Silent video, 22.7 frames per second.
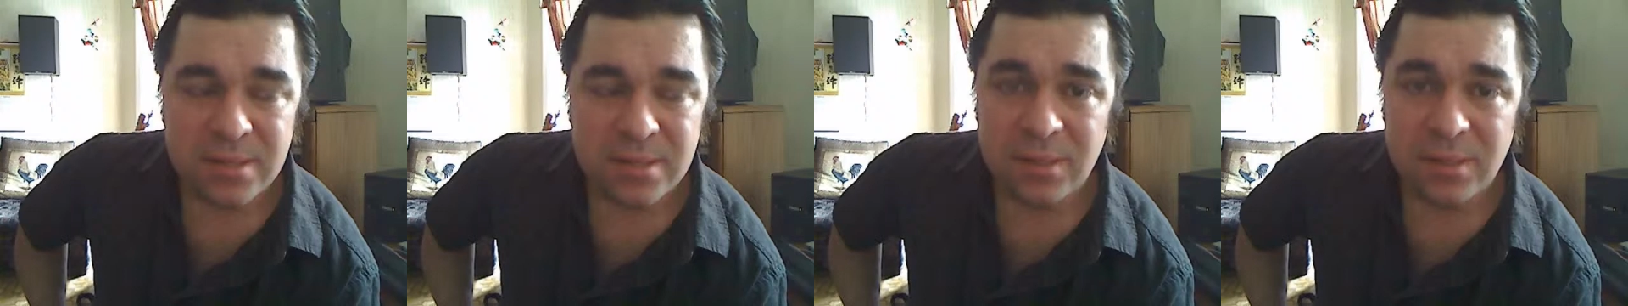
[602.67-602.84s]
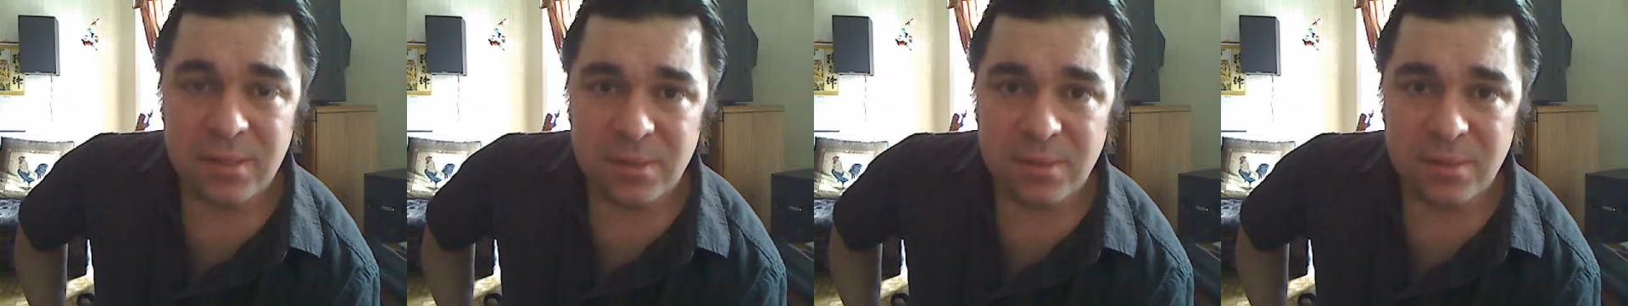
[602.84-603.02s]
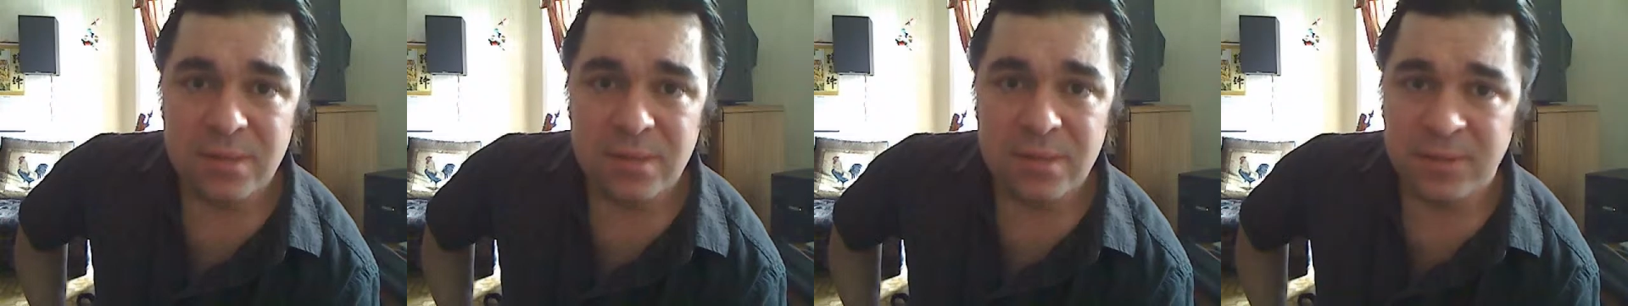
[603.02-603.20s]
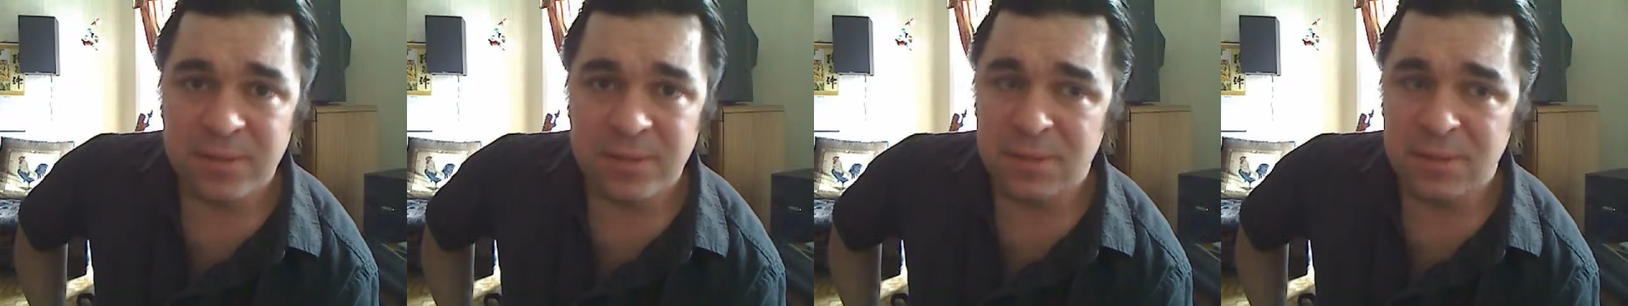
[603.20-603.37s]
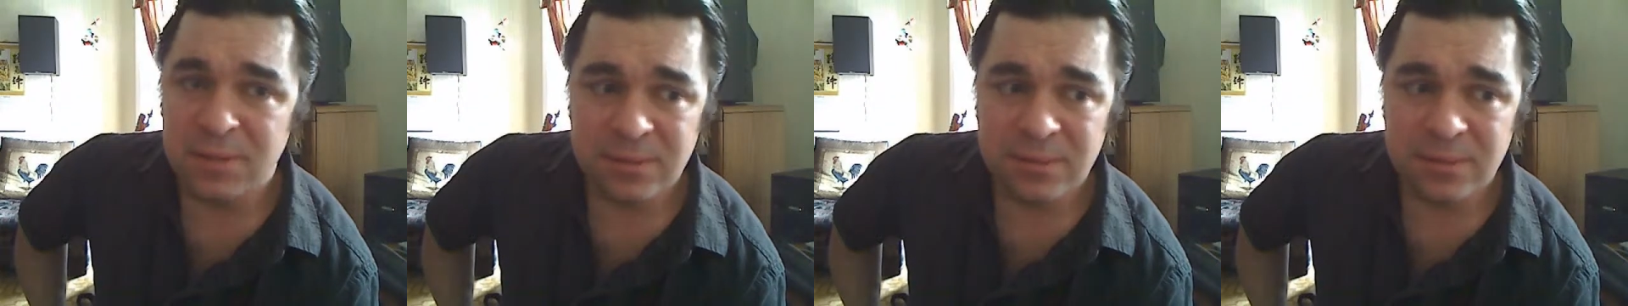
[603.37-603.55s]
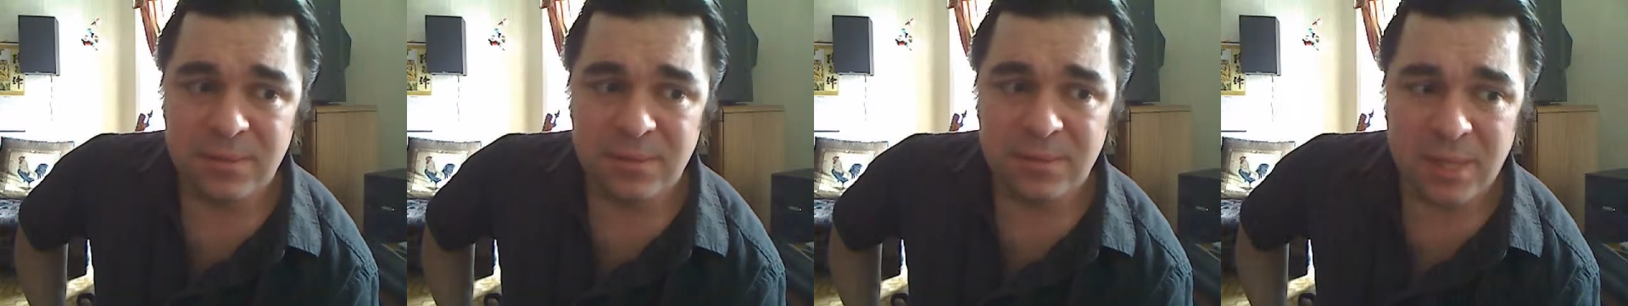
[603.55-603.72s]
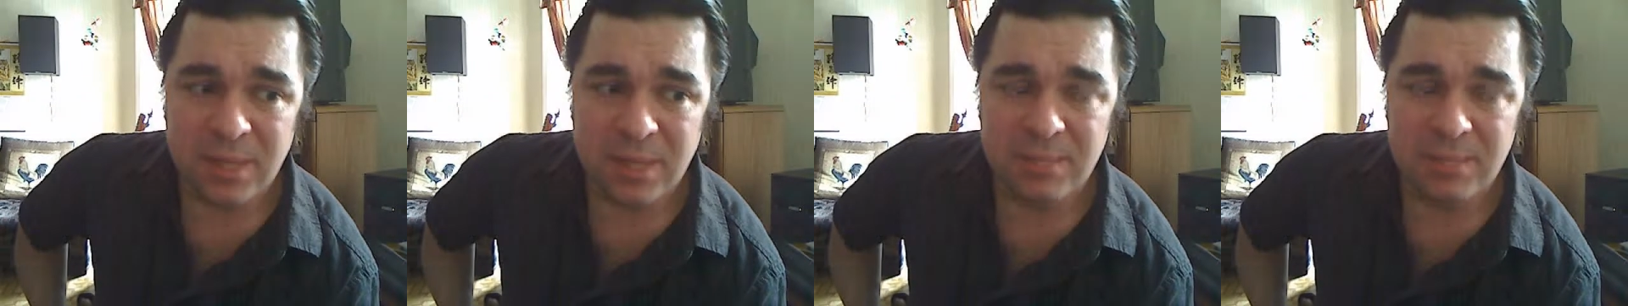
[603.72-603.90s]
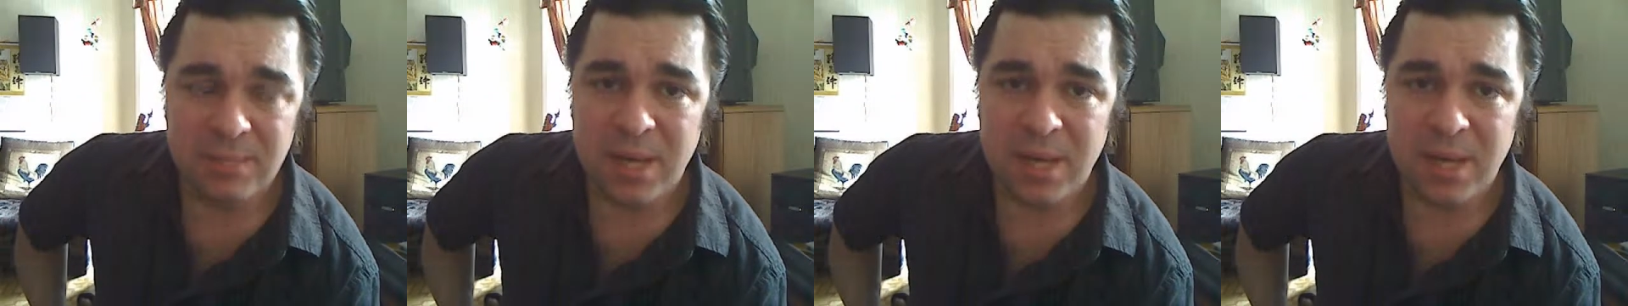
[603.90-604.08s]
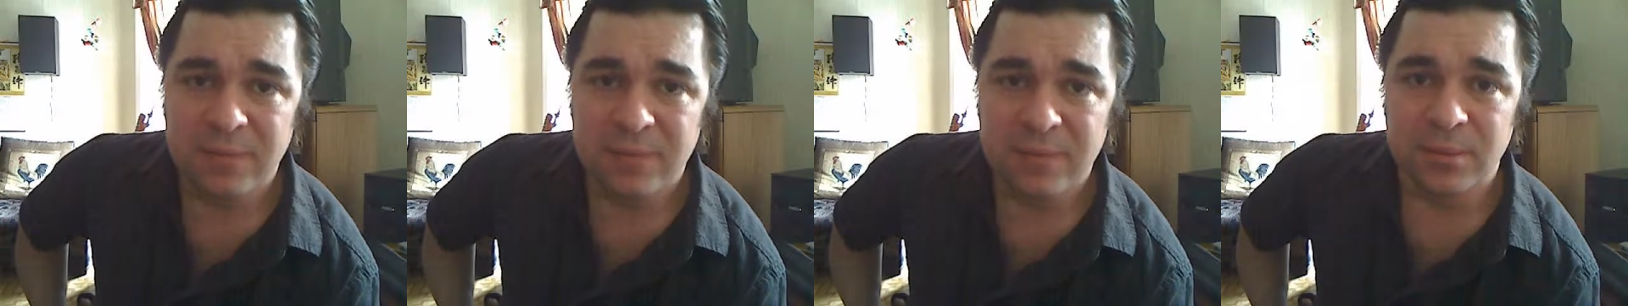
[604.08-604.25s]
it was very laid
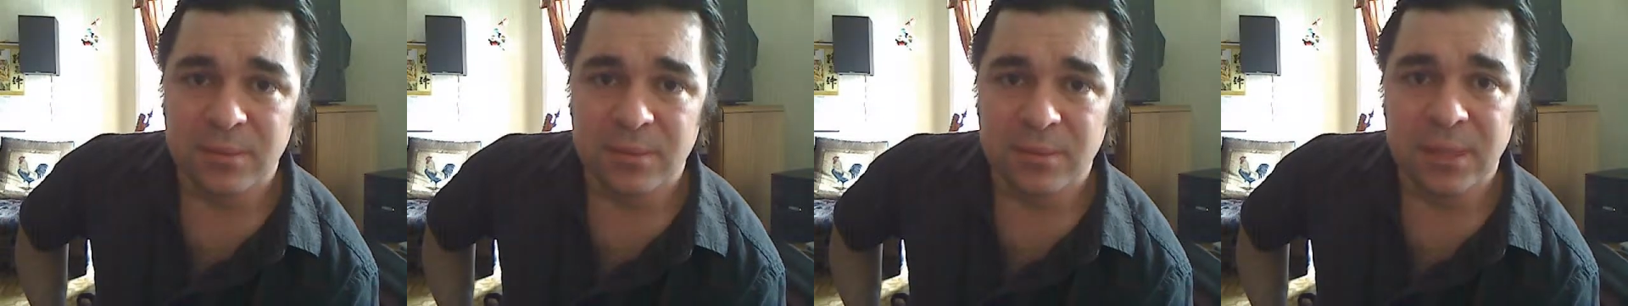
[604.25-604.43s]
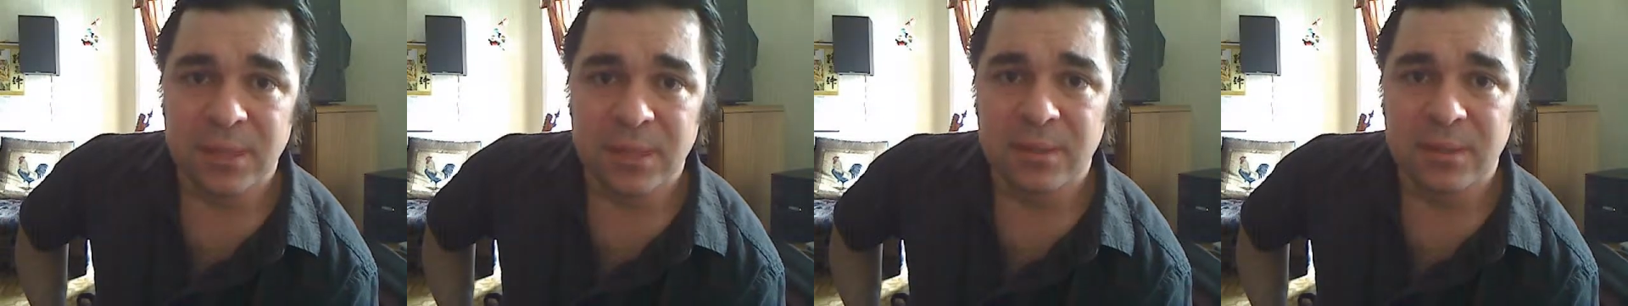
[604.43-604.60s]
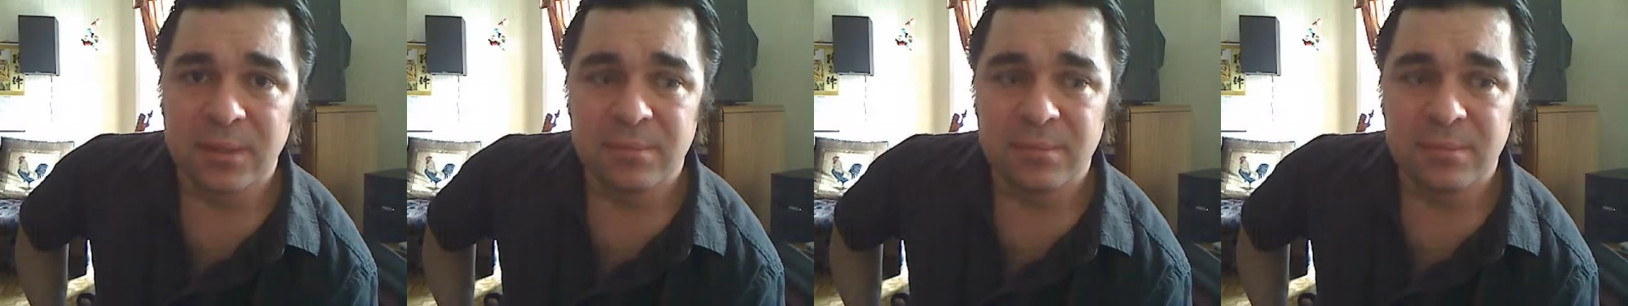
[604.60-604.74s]
back for me